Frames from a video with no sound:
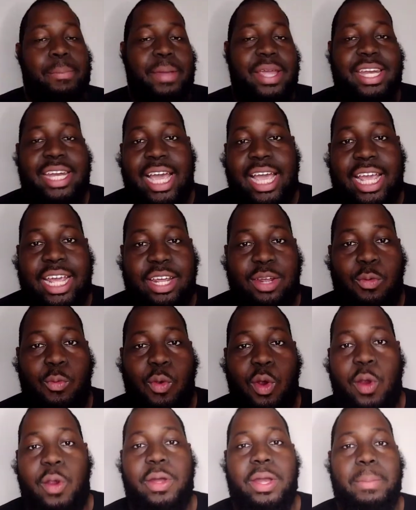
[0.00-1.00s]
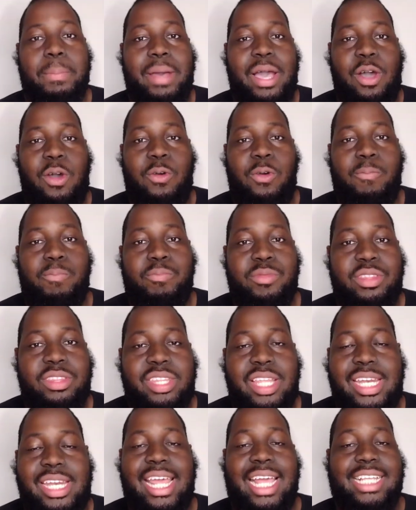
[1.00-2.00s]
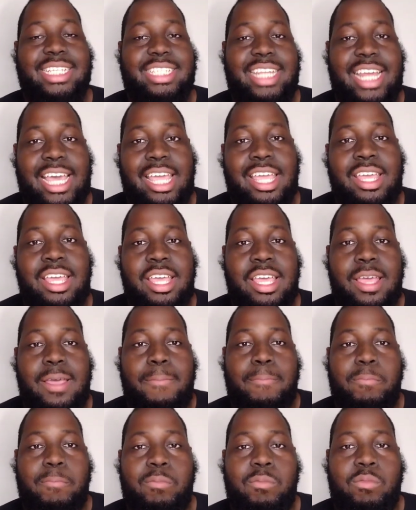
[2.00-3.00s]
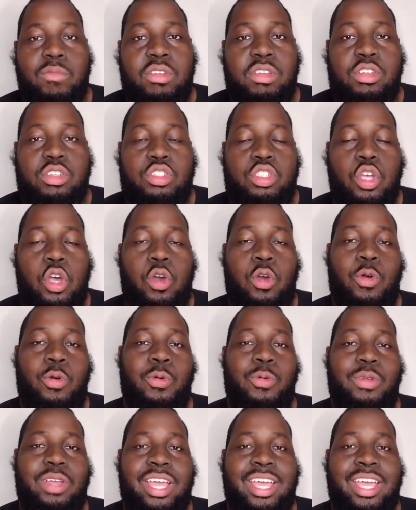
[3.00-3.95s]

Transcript: up at night worried about the next day. So